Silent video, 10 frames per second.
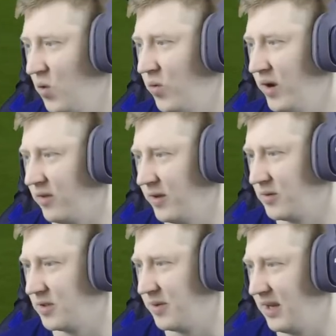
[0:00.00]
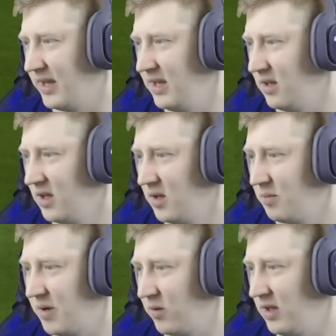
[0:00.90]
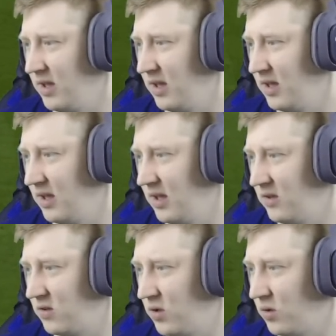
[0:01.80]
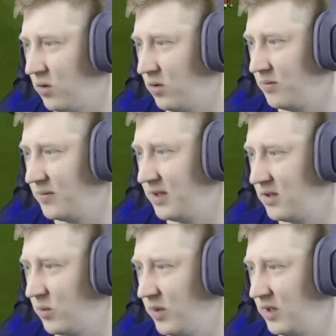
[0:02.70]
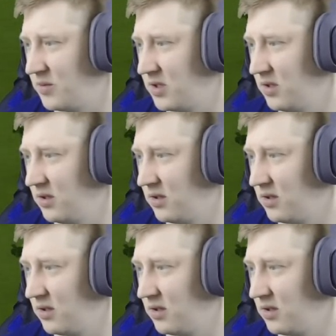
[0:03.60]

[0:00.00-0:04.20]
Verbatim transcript: Oh, ref, that was a bit late. Barry here into Kaur, into Williamson.